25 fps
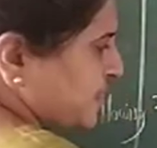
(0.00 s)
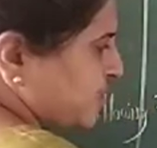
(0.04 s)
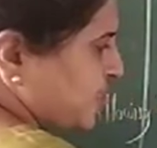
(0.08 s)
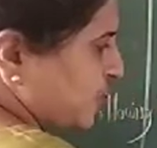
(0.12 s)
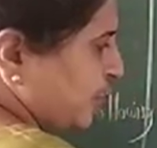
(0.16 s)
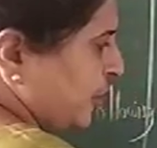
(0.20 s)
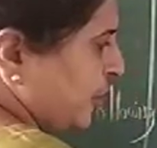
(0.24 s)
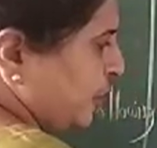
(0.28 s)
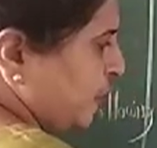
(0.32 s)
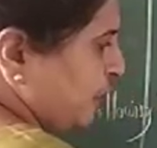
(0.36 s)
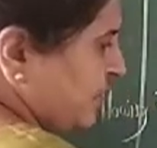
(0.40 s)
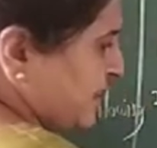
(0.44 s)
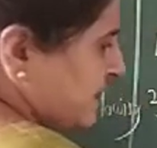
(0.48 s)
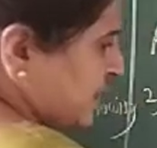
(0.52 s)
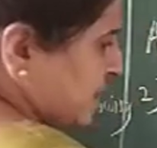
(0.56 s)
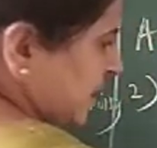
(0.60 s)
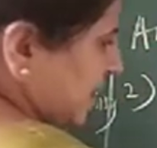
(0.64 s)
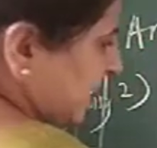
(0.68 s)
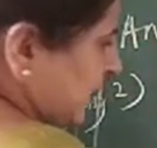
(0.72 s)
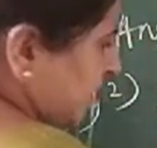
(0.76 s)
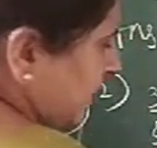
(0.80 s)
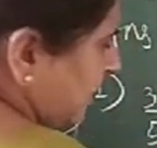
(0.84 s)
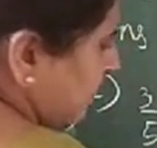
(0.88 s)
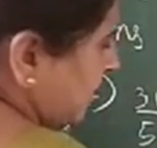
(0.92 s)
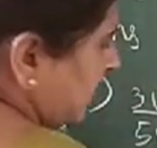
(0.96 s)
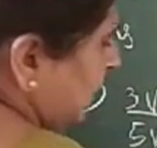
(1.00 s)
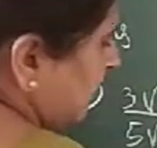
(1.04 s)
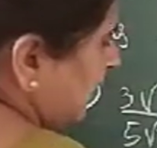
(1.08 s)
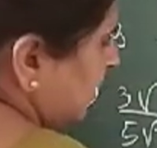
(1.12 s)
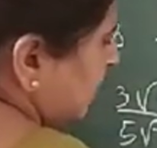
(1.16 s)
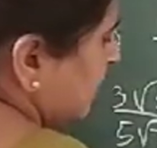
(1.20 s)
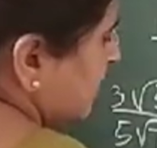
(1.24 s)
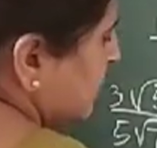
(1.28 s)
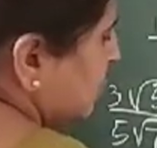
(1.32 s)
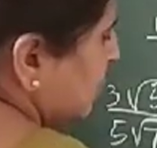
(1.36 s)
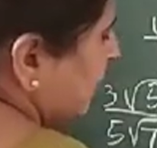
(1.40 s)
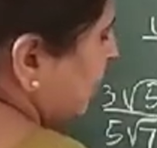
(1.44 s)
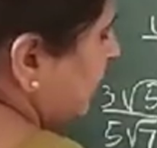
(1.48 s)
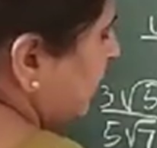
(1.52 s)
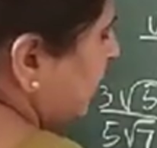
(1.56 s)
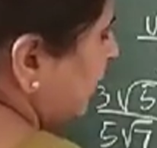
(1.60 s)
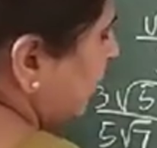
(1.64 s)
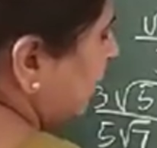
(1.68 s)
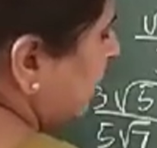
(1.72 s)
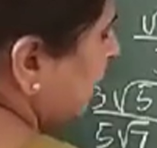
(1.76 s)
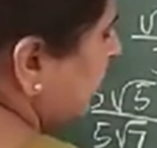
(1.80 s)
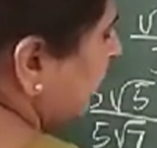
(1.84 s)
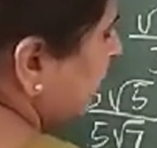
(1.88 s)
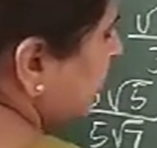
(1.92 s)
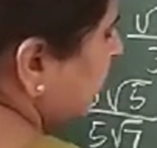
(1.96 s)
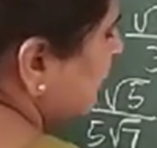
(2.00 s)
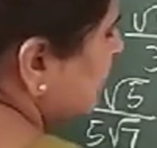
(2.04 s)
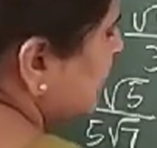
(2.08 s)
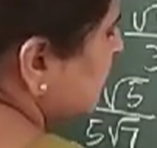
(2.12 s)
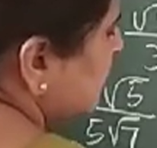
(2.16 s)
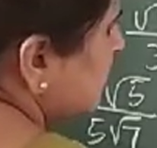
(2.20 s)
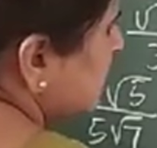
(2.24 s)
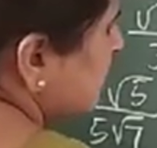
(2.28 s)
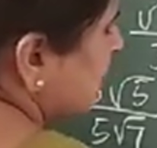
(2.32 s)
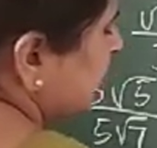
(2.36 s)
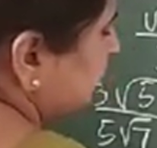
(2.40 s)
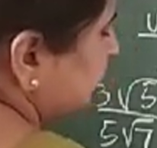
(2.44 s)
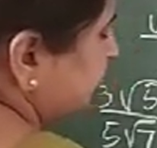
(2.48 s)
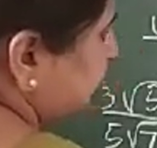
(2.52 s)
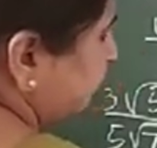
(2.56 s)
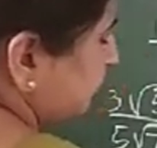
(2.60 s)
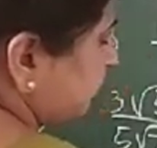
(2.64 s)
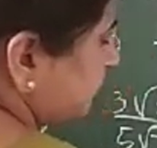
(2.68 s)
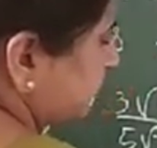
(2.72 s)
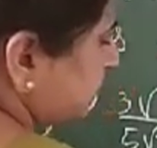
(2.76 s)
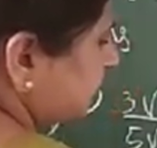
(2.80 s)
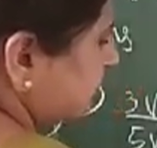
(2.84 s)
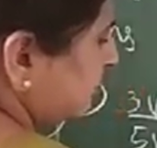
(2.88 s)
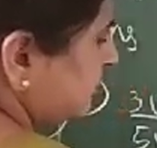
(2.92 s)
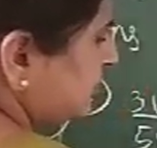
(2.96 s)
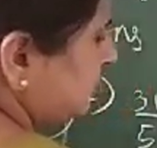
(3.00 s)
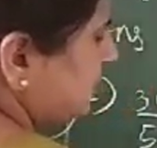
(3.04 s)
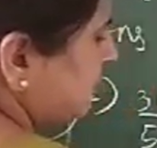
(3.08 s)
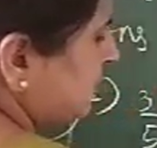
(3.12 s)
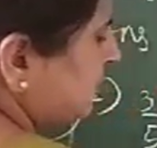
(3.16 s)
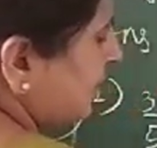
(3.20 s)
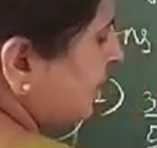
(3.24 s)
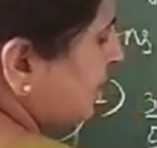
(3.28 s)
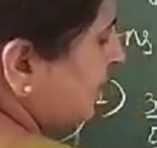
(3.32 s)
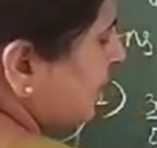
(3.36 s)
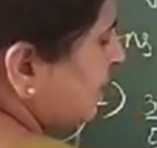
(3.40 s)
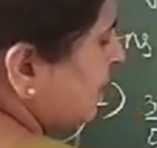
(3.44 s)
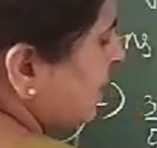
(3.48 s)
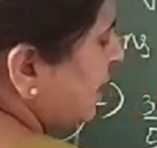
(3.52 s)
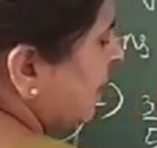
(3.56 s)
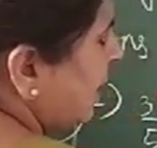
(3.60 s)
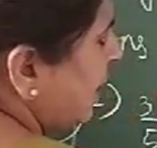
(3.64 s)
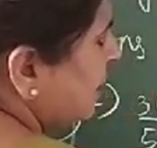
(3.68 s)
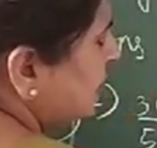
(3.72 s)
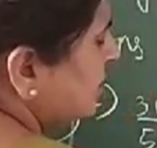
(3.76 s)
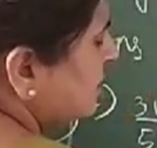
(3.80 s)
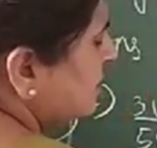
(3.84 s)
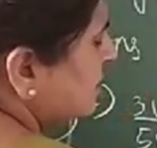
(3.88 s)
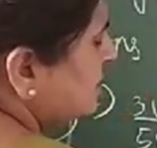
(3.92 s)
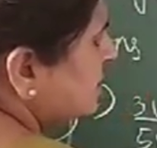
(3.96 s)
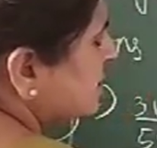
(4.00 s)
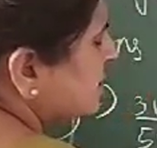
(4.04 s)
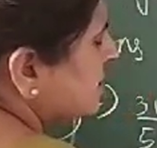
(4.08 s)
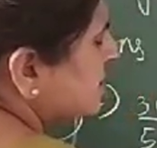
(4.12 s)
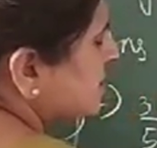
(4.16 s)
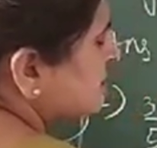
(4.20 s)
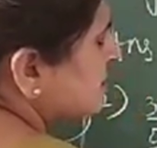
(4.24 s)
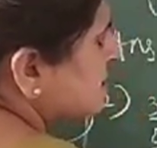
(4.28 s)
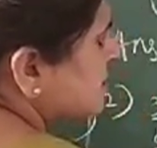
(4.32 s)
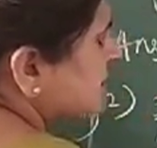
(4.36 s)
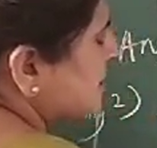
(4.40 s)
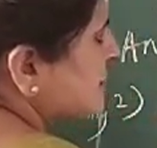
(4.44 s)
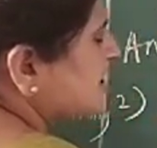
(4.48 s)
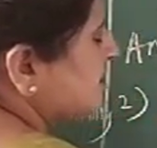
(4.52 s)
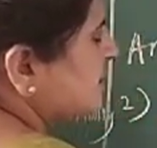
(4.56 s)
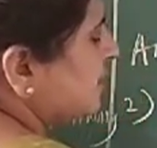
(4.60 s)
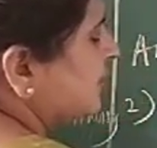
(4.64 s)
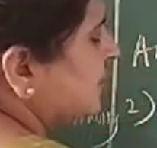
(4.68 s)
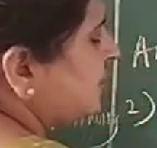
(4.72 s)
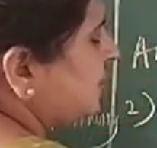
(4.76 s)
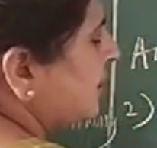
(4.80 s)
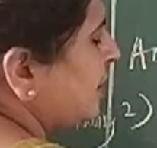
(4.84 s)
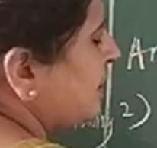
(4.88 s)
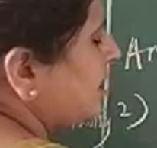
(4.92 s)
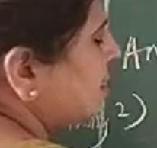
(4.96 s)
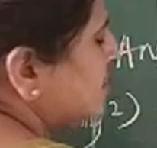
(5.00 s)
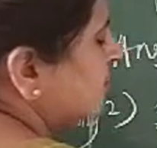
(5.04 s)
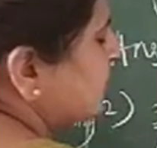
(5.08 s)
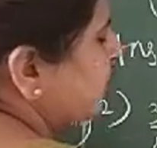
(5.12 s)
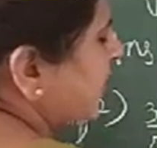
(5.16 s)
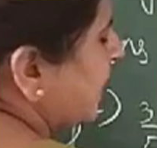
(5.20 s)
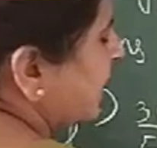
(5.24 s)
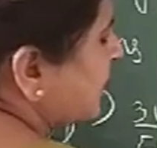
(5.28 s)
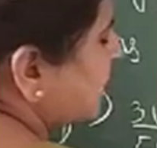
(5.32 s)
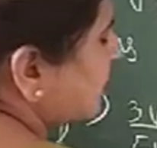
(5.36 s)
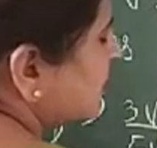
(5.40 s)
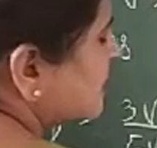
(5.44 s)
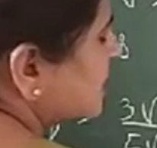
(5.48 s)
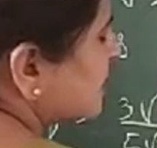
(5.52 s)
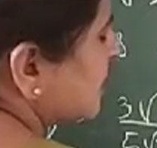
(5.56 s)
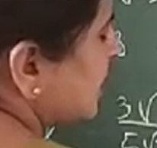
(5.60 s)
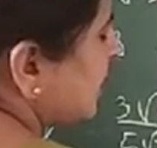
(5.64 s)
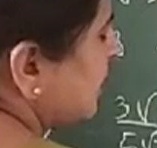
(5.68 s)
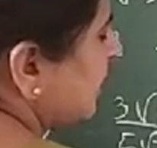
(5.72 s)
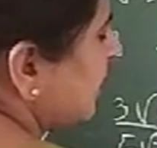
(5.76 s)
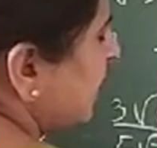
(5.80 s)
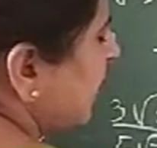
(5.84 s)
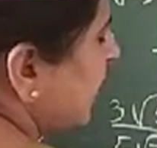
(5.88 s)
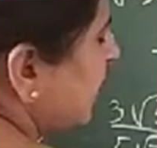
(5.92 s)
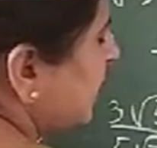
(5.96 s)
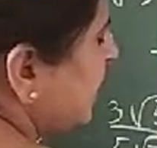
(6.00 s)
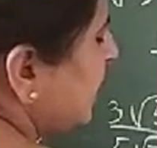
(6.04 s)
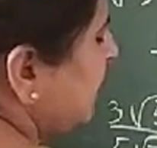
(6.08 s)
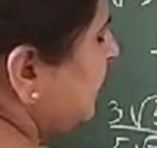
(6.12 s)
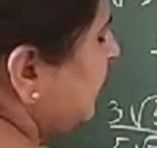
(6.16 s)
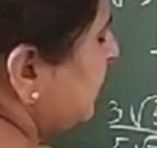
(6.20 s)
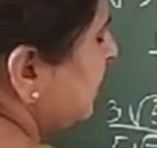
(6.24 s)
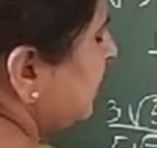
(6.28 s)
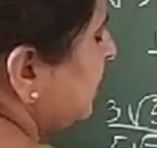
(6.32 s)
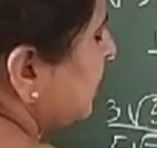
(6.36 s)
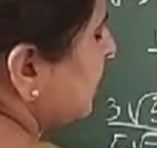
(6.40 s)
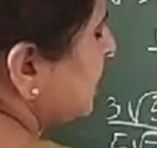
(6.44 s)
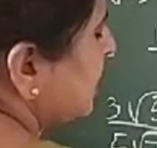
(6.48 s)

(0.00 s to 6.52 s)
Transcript: square root side. So here it is 9, 63's factors are 9,